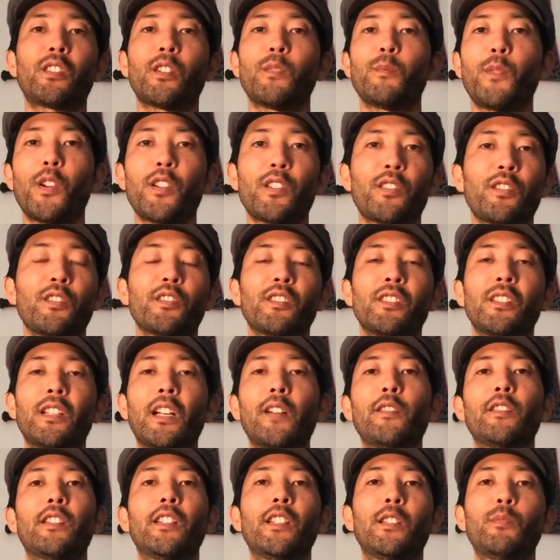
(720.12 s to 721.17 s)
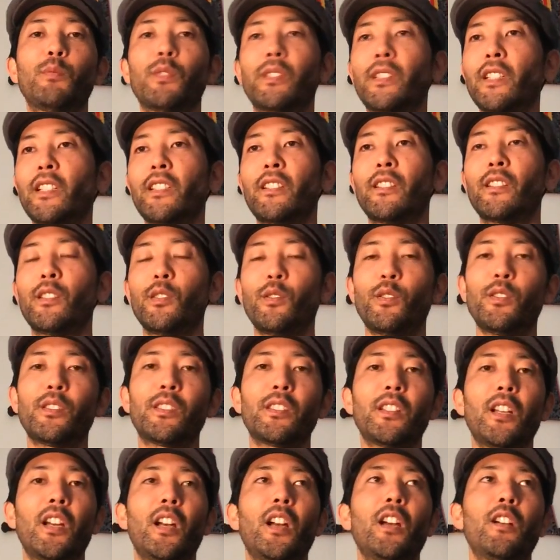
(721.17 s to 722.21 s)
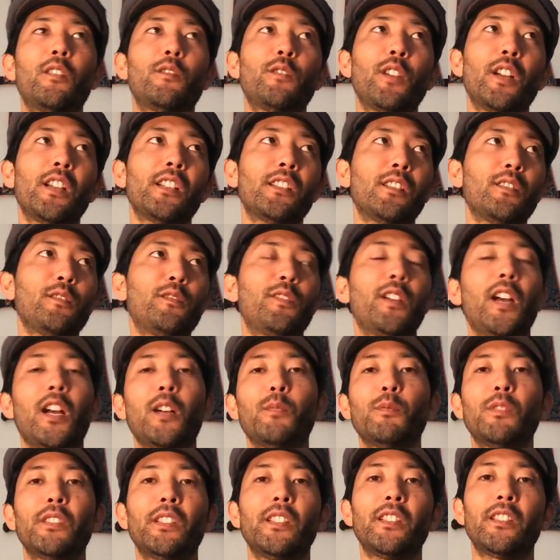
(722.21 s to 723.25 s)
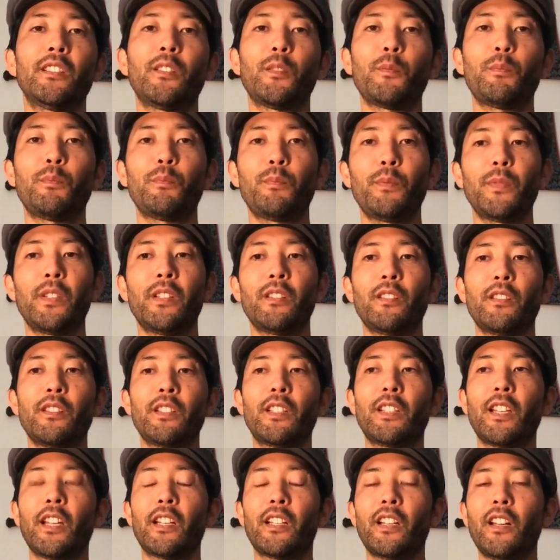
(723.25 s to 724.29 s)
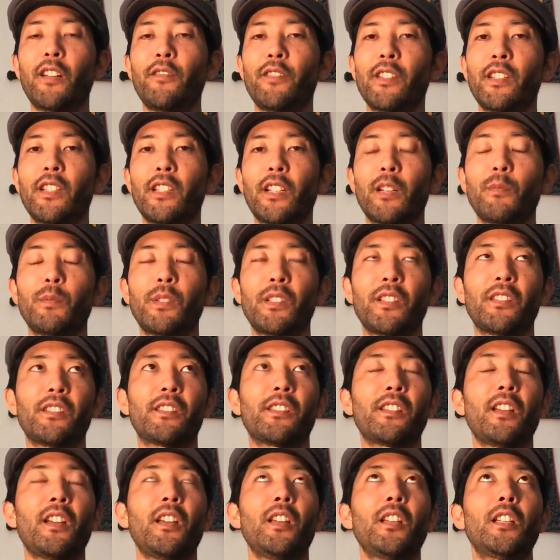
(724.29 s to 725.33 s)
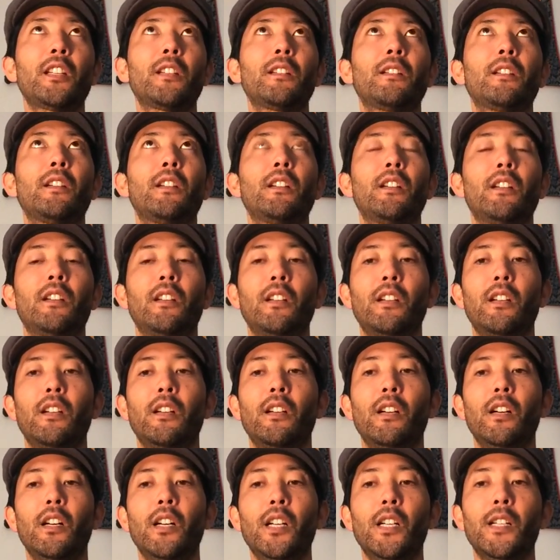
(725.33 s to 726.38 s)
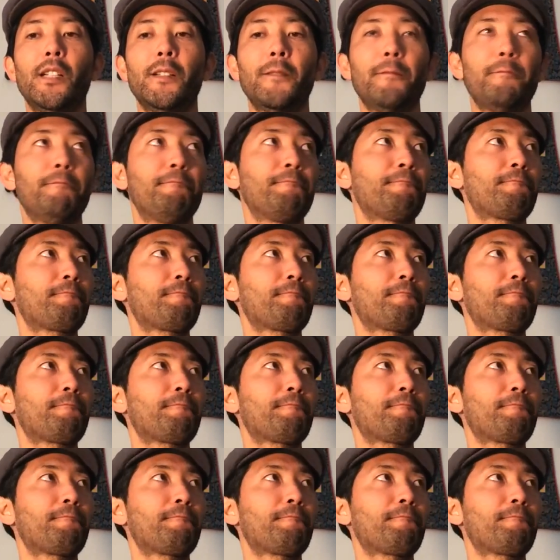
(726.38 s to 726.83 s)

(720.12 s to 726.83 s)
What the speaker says: commercials and everything, but that includes friends and family and, you know, and like everything I've been just saying. Um,